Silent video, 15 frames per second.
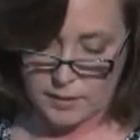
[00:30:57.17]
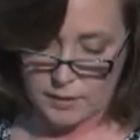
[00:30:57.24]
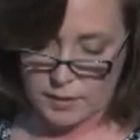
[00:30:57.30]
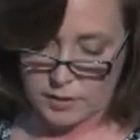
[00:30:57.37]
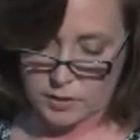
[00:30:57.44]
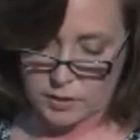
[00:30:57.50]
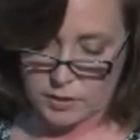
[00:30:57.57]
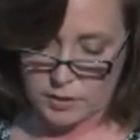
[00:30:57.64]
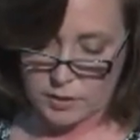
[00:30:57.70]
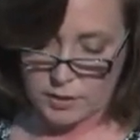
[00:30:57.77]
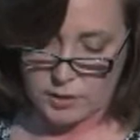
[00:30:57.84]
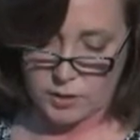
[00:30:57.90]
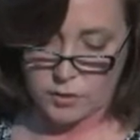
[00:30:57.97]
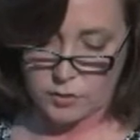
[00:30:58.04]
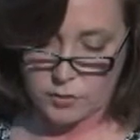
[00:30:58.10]
collection
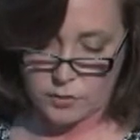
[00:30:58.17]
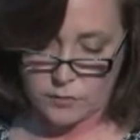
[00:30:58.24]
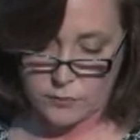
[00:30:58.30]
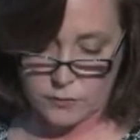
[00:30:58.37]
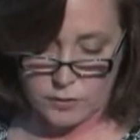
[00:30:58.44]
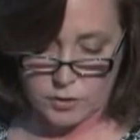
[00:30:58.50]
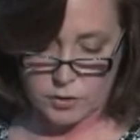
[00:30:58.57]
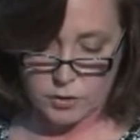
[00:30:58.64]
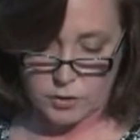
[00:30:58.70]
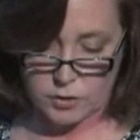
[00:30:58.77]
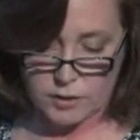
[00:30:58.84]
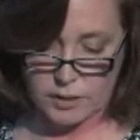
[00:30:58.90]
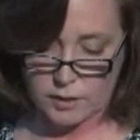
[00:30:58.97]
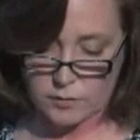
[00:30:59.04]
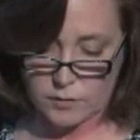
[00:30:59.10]
and included furniture
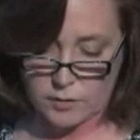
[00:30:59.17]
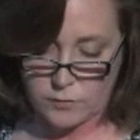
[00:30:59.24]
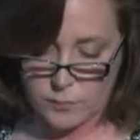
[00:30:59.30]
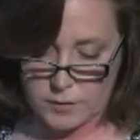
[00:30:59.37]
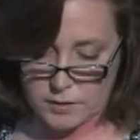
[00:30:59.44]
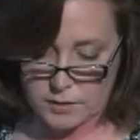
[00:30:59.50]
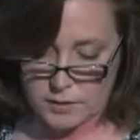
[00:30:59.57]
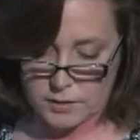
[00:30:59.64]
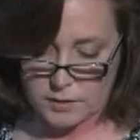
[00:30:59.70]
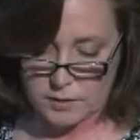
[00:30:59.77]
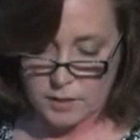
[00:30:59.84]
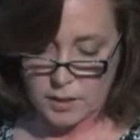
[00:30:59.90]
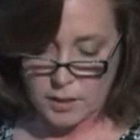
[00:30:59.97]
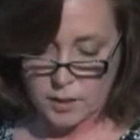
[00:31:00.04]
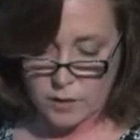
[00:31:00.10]
and decorative
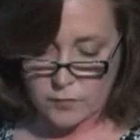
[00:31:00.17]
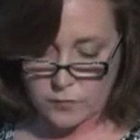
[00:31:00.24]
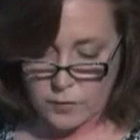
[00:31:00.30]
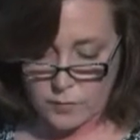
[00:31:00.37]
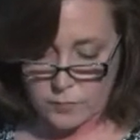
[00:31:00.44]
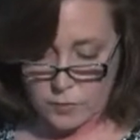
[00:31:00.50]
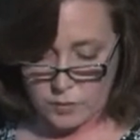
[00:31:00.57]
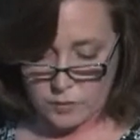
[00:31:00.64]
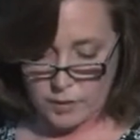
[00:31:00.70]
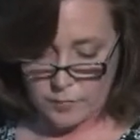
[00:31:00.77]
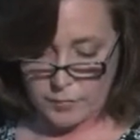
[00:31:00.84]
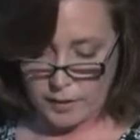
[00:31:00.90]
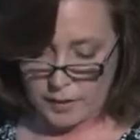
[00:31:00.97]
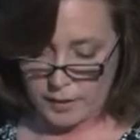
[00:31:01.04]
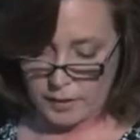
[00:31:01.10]
pieces from
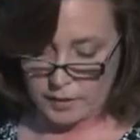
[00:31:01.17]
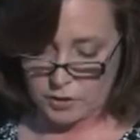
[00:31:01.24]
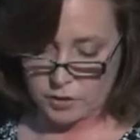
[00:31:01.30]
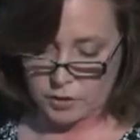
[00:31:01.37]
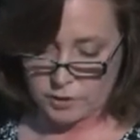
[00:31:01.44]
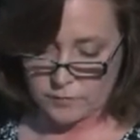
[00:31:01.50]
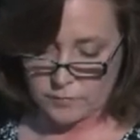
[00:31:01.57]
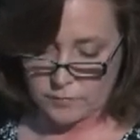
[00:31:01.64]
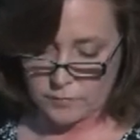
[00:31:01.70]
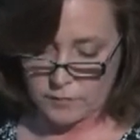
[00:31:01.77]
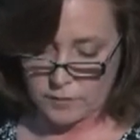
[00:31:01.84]
Europe and Asia.